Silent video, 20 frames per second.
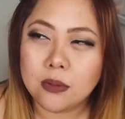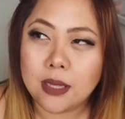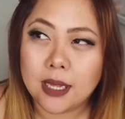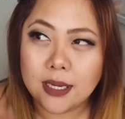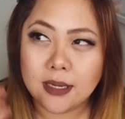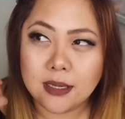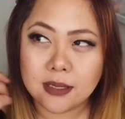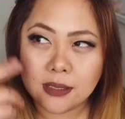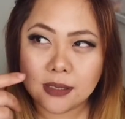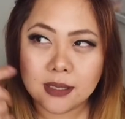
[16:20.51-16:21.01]

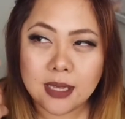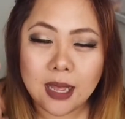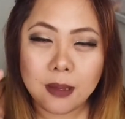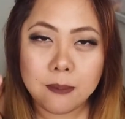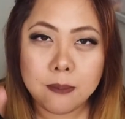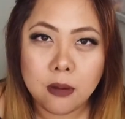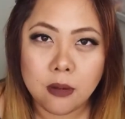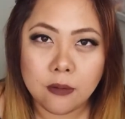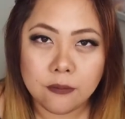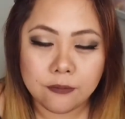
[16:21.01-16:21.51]
like it doesn't
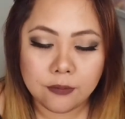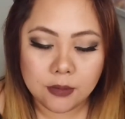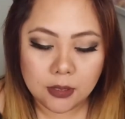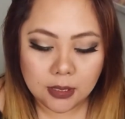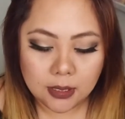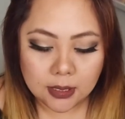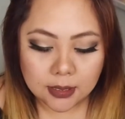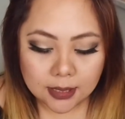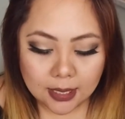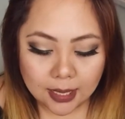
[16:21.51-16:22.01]

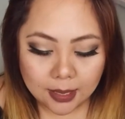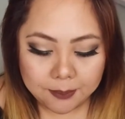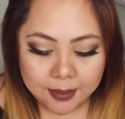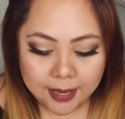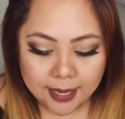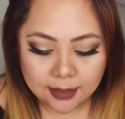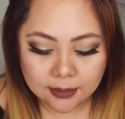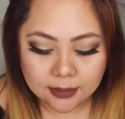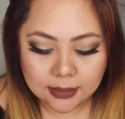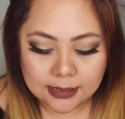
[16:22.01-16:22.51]
come
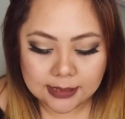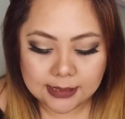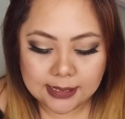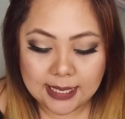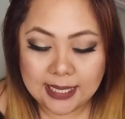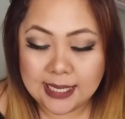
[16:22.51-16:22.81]
out as